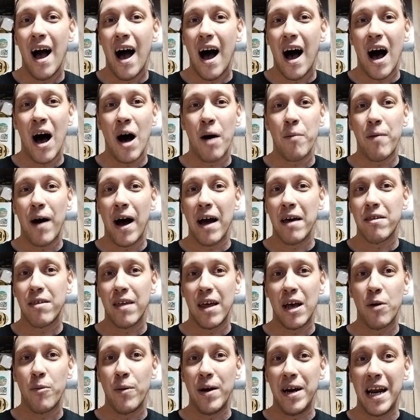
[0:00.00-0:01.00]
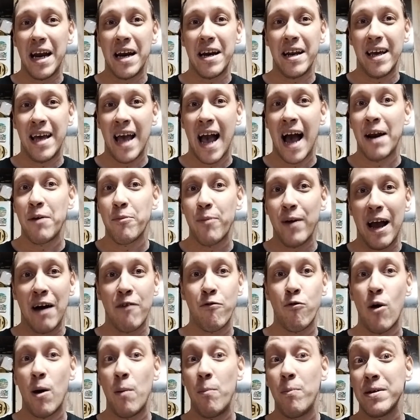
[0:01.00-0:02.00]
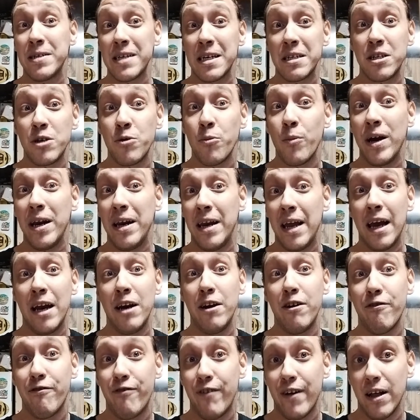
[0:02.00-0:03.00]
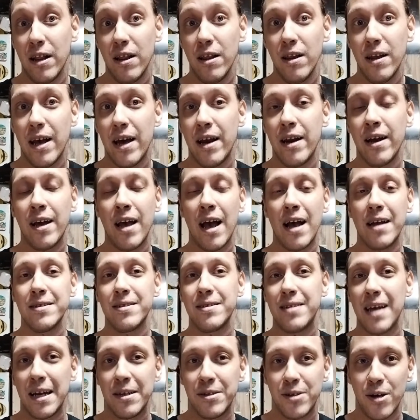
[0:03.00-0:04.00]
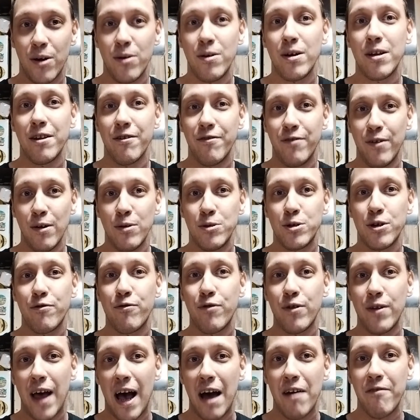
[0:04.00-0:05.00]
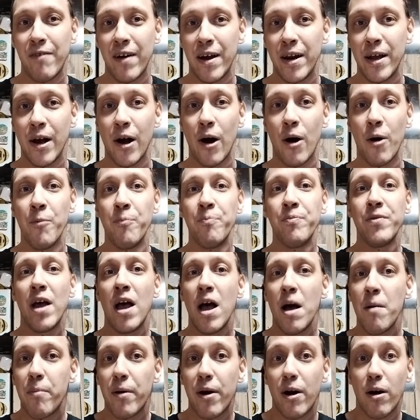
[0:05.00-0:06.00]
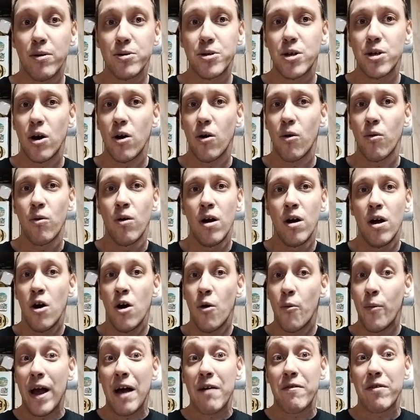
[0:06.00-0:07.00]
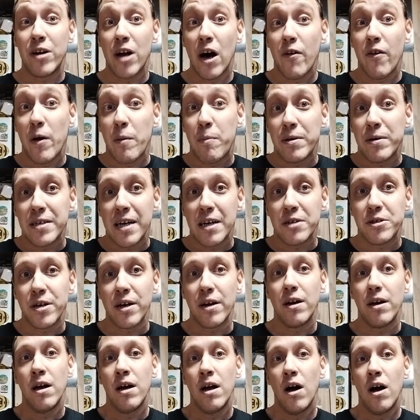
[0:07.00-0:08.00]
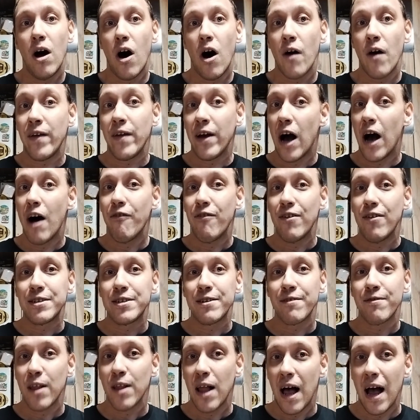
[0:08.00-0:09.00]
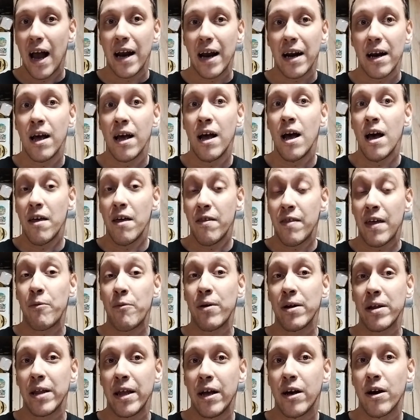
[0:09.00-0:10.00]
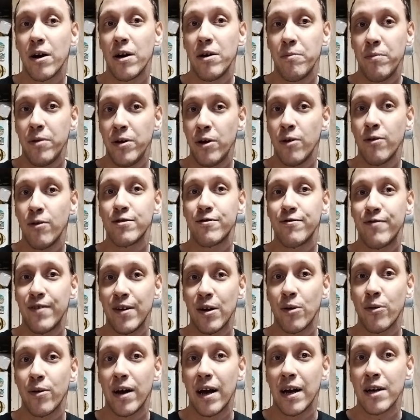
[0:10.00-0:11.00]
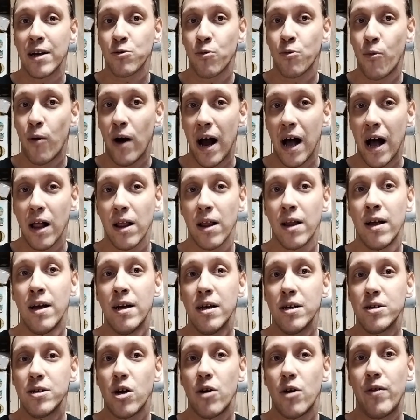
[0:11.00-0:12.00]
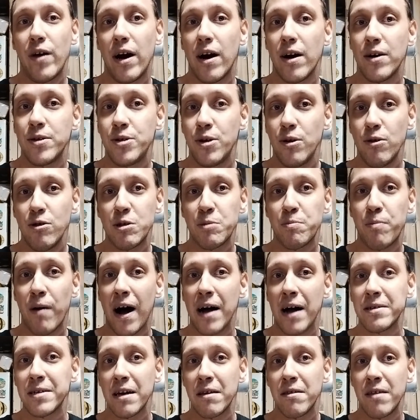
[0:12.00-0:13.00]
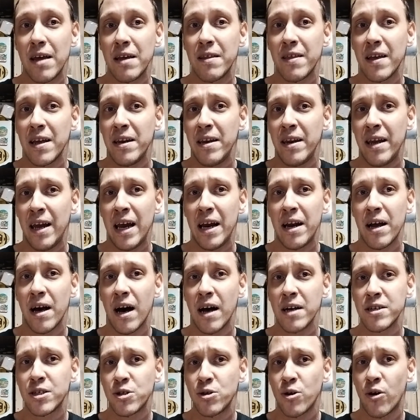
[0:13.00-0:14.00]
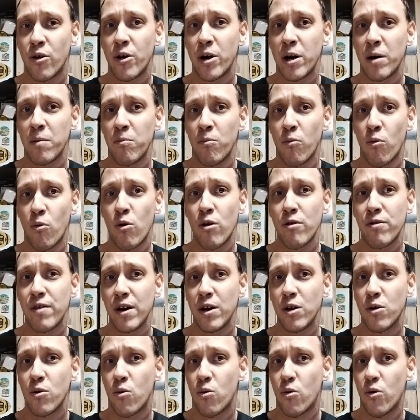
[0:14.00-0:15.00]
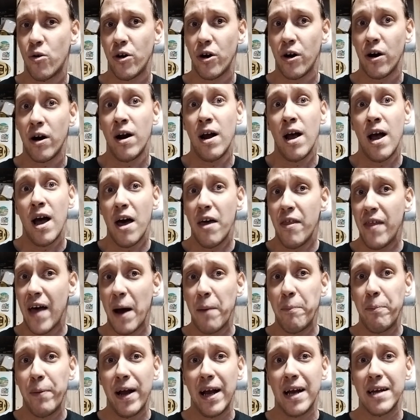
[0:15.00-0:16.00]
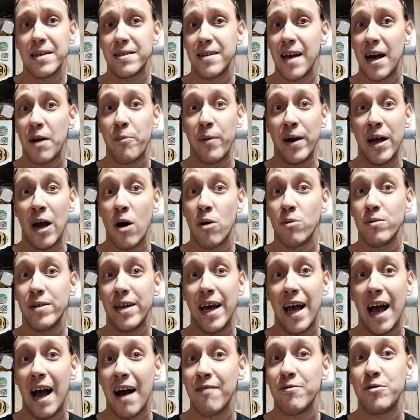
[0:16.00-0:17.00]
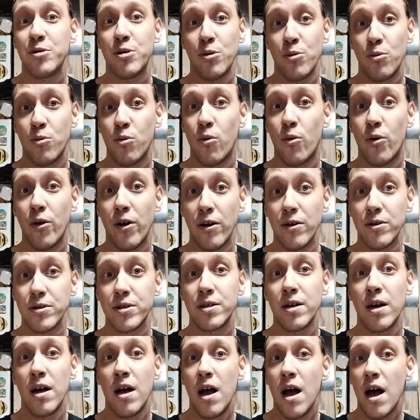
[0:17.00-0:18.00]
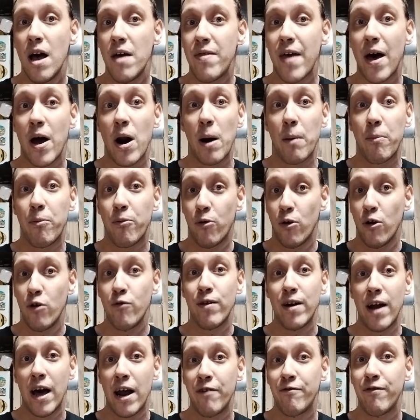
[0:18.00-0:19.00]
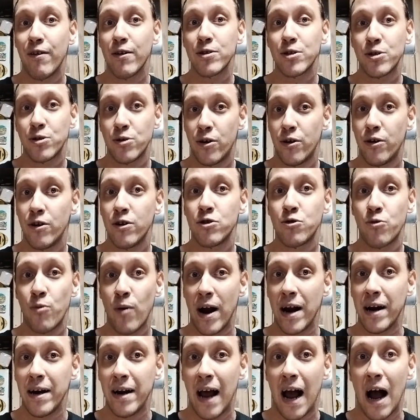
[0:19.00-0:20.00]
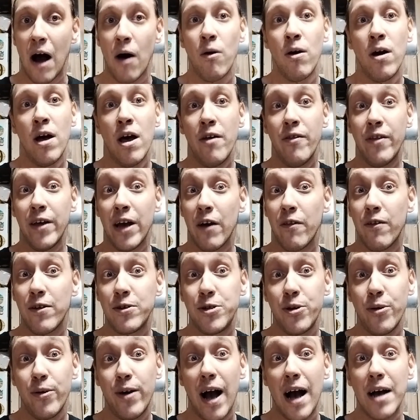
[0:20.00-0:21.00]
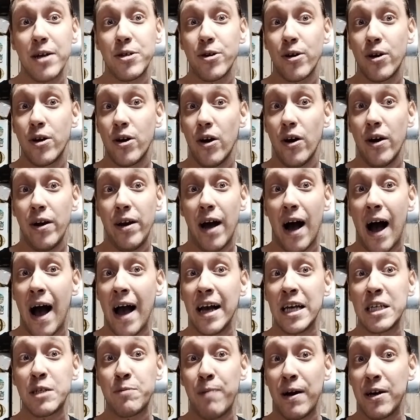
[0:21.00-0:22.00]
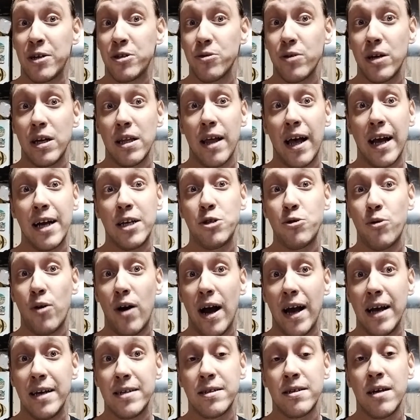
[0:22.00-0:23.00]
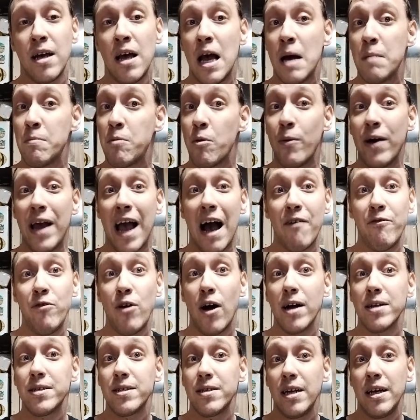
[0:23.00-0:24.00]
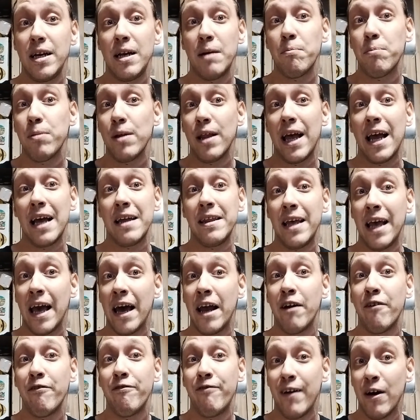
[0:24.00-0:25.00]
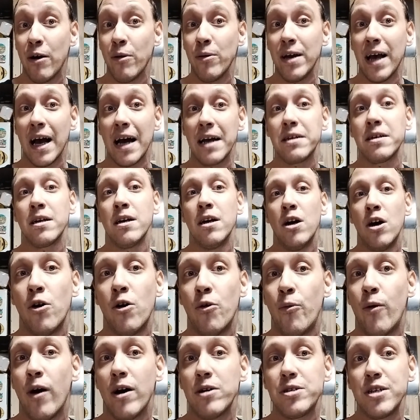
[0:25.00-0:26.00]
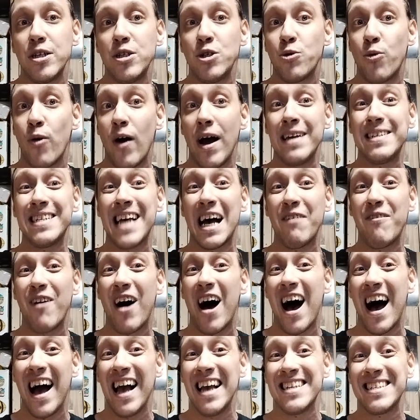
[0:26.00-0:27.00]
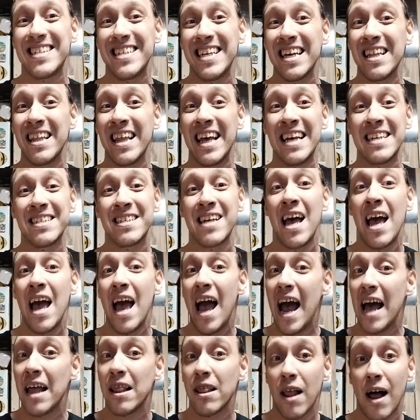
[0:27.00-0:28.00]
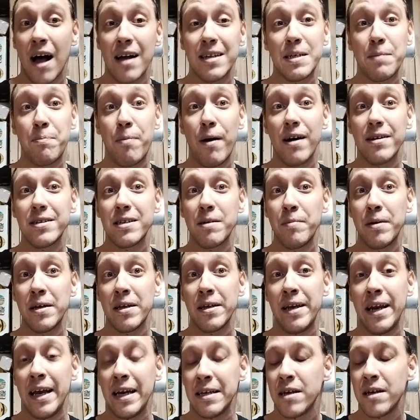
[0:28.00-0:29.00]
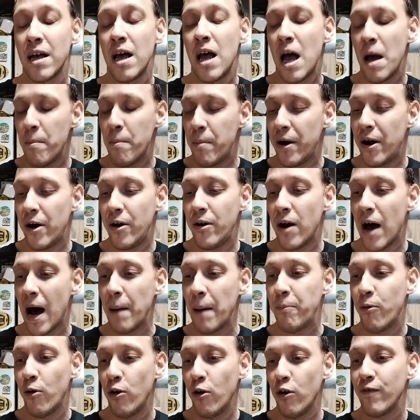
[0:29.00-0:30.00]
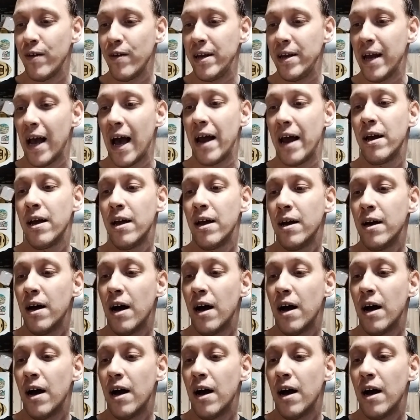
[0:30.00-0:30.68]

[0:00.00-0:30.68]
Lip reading: I think we have one position we need to fill. And again, stay tuned in the future for that video. But also, we have another position on the offensive line that really could use filled as well. So there are two spots, I think, that need a starter more than corner. That being said, we only have two corners that are proven NFL starters right now. The other two guys are good. I especially like Trice, but we have not seen him play in the NFL yet. Rush and Trice have high ceilings and lots of possibilities, but are not proven yet.